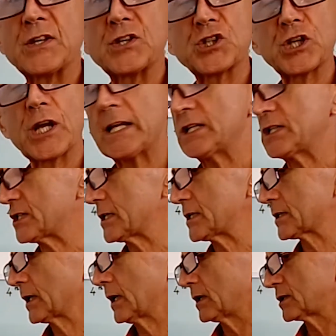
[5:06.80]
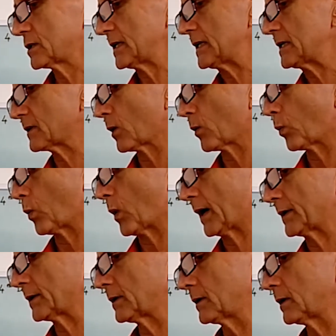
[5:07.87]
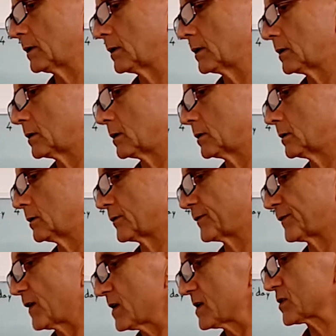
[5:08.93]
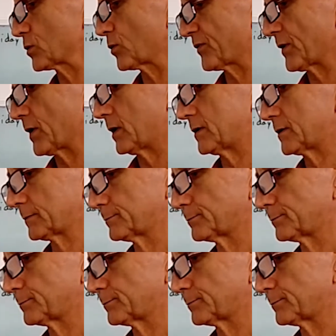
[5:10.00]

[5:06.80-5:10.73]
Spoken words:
change it to either 1 first or third.